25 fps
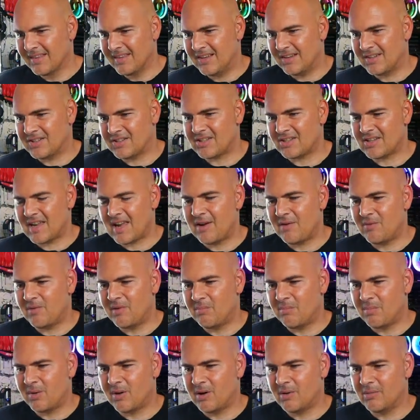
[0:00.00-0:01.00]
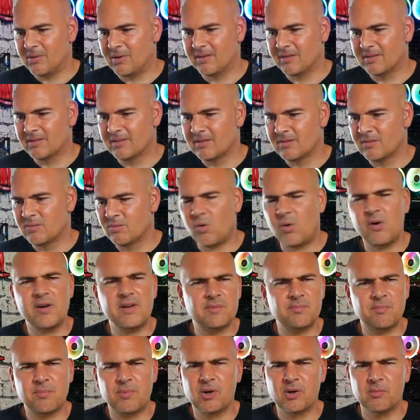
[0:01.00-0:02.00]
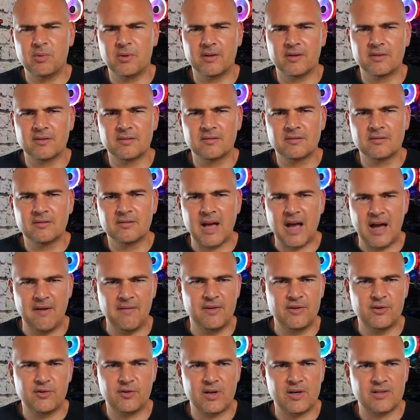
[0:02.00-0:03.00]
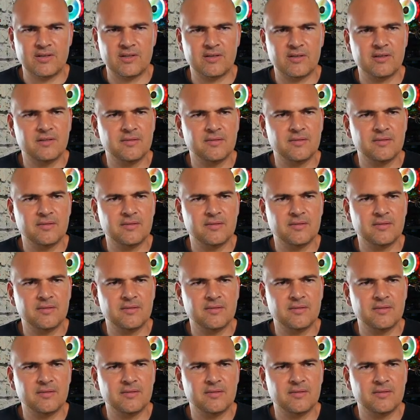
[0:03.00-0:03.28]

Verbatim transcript: A stout with bourbon. What is bourbon? Out of interest.